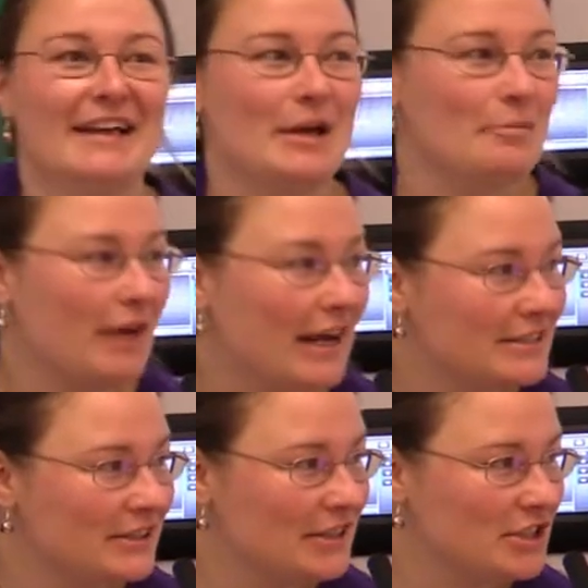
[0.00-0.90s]

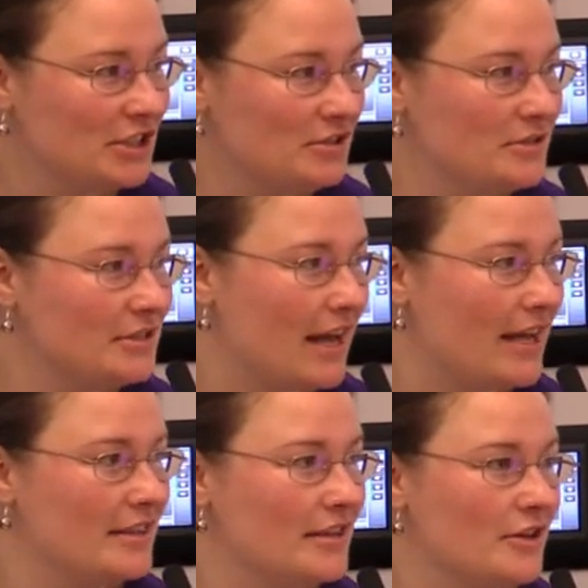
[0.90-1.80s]
practical issues,
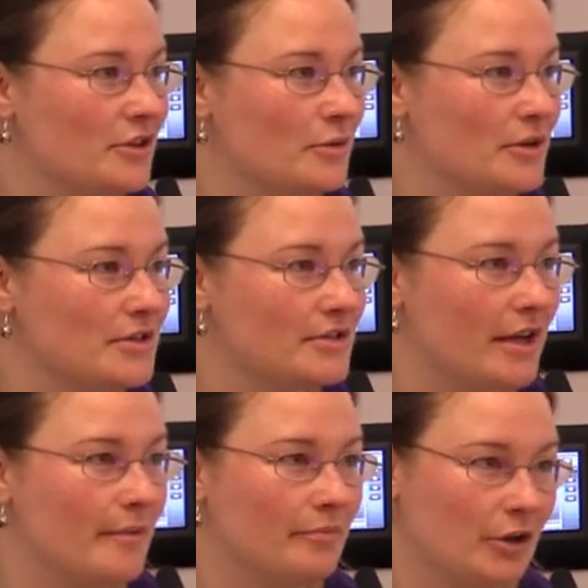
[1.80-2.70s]
and the other was
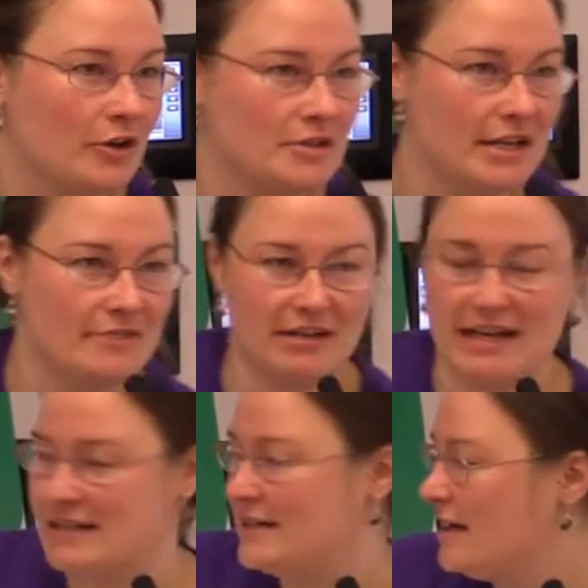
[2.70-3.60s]
content
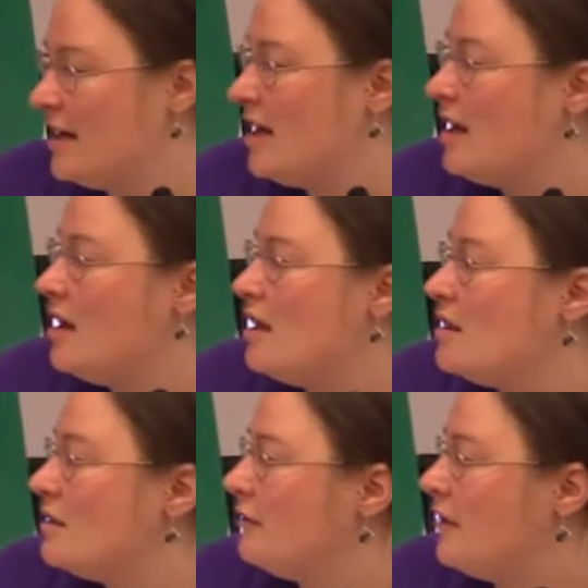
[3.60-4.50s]
related. The